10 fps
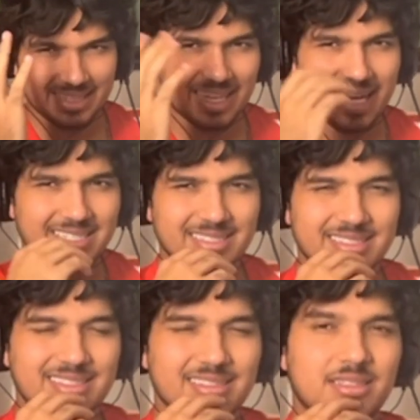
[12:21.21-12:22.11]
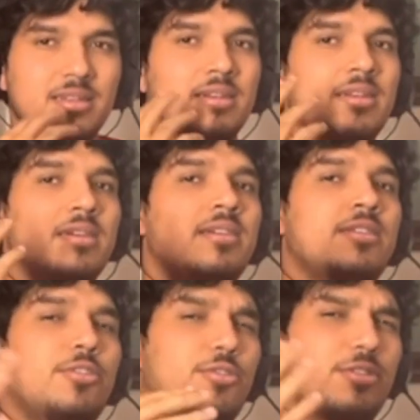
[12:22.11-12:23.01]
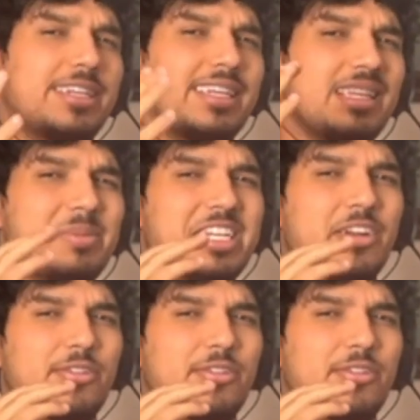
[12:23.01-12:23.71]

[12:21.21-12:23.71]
last or getting eliminated